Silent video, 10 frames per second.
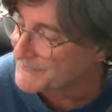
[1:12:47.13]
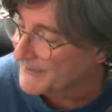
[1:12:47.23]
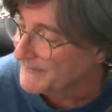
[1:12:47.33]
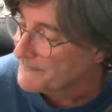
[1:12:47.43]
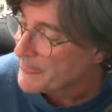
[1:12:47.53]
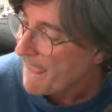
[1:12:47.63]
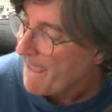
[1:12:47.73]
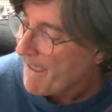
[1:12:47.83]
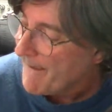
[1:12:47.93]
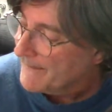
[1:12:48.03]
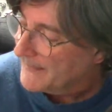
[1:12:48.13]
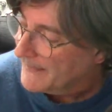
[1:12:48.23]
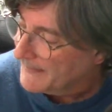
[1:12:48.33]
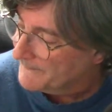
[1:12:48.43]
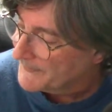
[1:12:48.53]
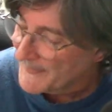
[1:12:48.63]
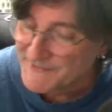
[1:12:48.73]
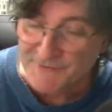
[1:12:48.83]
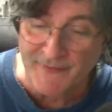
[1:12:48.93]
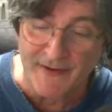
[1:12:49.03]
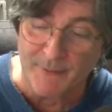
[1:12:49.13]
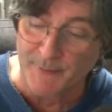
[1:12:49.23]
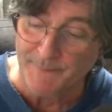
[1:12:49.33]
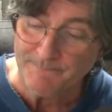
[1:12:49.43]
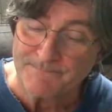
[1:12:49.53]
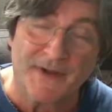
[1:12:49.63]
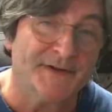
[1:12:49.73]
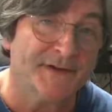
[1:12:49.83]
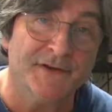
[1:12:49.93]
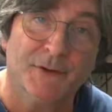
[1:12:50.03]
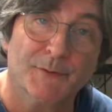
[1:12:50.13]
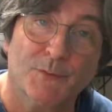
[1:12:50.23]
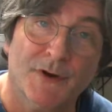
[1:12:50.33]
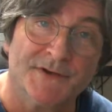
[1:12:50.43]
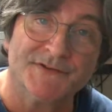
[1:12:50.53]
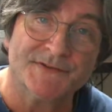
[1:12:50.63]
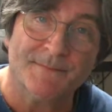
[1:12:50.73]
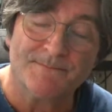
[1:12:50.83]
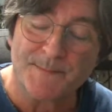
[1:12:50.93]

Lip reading: So that's available. I didn't know it was.